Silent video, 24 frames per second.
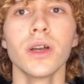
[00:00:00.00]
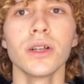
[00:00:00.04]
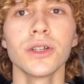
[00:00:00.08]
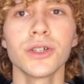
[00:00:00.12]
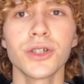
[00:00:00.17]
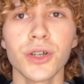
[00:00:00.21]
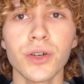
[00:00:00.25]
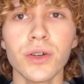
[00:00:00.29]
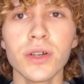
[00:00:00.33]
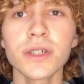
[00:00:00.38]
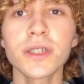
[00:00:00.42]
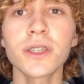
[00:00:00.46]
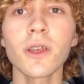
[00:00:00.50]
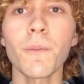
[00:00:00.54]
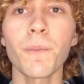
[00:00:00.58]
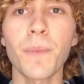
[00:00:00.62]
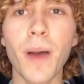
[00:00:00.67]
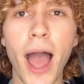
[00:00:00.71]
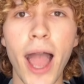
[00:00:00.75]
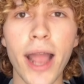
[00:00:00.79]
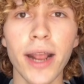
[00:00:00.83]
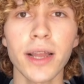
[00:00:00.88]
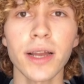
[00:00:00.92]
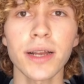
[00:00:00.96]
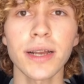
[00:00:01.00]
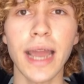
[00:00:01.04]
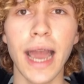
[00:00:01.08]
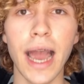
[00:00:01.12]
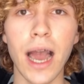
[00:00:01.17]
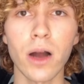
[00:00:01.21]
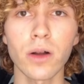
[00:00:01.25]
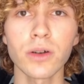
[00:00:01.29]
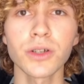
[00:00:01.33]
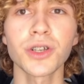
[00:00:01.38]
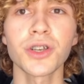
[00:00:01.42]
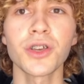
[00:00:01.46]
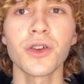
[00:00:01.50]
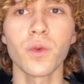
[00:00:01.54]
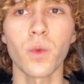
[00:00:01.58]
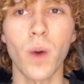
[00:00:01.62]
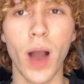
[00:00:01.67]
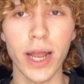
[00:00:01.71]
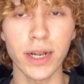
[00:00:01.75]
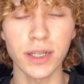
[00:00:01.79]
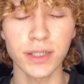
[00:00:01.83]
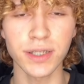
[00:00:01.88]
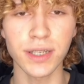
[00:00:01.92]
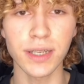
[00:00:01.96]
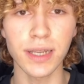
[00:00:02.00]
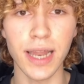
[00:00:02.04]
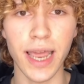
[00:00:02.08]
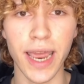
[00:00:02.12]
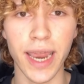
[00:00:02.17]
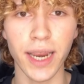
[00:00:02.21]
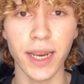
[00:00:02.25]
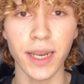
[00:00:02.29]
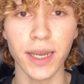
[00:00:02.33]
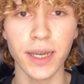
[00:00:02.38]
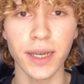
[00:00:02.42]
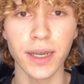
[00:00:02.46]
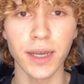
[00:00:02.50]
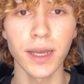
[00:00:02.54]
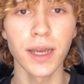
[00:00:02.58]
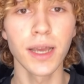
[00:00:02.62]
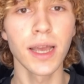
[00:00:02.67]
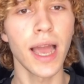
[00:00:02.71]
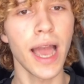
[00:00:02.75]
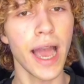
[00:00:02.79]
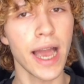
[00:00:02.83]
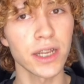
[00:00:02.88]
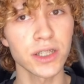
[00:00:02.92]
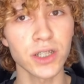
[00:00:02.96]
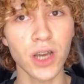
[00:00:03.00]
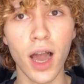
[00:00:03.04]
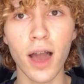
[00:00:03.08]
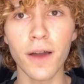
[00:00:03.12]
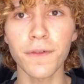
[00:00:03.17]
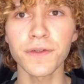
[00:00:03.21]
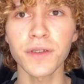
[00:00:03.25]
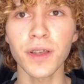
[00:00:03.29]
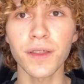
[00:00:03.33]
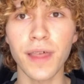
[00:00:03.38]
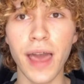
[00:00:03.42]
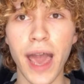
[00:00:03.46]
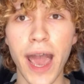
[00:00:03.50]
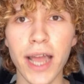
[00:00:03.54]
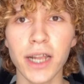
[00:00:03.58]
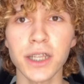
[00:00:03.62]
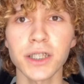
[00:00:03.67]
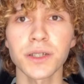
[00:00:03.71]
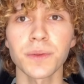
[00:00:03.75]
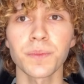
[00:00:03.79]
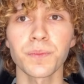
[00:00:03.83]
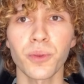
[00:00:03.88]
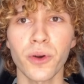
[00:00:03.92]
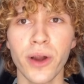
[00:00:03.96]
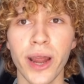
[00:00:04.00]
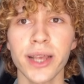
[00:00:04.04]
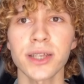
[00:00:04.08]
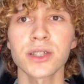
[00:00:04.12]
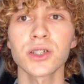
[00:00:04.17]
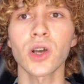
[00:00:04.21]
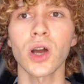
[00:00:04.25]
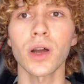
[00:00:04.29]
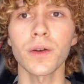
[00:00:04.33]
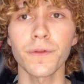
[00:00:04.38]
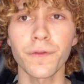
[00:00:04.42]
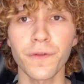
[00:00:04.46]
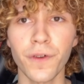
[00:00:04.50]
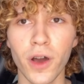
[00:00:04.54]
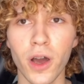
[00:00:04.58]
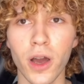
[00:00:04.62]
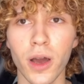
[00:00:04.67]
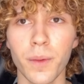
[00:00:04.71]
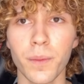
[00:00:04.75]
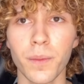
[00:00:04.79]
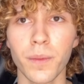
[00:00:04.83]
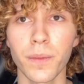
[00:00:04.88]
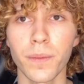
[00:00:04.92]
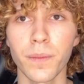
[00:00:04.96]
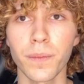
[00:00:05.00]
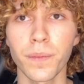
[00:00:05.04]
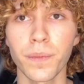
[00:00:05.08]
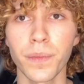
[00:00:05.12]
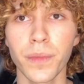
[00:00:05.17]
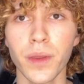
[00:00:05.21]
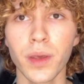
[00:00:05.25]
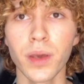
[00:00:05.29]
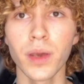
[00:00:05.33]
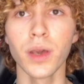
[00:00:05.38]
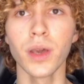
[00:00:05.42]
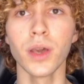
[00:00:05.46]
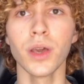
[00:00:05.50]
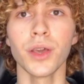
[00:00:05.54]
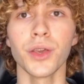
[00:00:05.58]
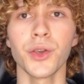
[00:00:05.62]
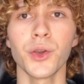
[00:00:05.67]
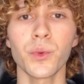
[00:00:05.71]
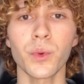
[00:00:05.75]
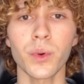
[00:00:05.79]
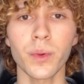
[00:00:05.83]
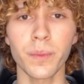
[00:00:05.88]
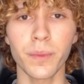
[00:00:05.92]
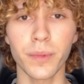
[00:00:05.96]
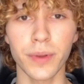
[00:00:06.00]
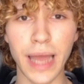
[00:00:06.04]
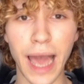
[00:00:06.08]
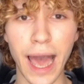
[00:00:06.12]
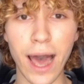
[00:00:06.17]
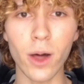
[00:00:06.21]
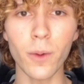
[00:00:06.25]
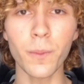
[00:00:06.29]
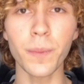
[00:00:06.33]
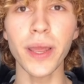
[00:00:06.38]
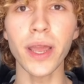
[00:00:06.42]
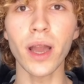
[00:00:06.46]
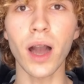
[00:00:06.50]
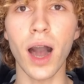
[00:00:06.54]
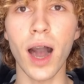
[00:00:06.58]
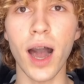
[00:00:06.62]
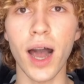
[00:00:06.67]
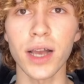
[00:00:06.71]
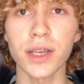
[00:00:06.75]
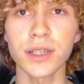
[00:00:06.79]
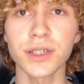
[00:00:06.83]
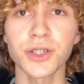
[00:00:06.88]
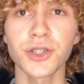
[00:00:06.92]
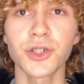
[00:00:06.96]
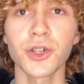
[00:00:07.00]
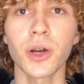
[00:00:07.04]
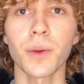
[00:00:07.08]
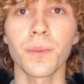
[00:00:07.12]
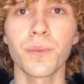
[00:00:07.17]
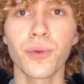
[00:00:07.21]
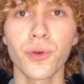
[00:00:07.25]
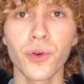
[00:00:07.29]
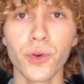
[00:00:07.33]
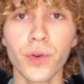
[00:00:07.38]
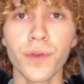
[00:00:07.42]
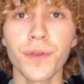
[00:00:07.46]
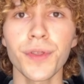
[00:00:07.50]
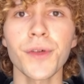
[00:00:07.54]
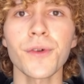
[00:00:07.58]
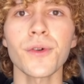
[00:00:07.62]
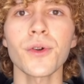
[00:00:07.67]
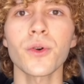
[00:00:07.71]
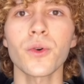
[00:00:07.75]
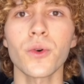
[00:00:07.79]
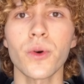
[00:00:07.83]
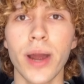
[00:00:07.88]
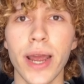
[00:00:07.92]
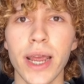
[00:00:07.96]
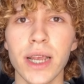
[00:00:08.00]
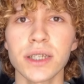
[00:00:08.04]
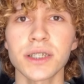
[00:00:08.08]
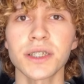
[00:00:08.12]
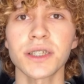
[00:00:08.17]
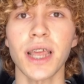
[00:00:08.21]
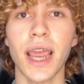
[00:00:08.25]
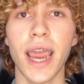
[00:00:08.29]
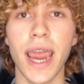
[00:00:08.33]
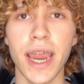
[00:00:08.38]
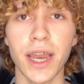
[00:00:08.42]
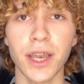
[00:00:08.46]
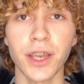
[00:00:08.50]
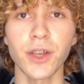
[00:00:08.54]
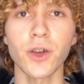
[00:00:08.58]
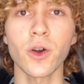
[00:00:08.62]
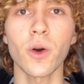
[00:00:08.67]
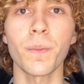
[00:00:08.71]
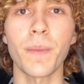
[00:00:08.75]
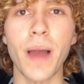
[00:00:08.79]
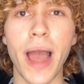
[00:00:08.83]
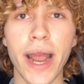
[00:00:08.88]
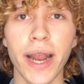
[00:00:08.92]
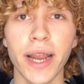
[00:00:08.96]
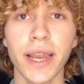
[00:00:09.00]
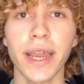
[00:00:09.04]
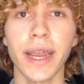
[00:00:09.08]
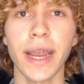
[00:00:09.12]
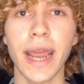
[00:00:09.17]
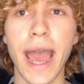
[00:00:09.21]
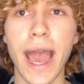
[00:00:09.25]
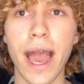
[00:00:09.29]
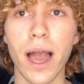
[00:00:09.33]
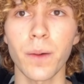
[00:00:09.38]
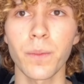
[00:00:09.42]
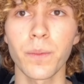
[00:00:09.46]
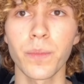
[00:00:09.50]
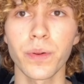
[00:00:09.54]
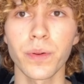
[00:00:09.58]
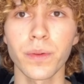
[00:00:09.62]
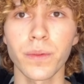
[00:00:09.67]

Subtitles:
Choose the bank account you want to link and after that press Confirm. You will now be asked to approve the request in your banking app.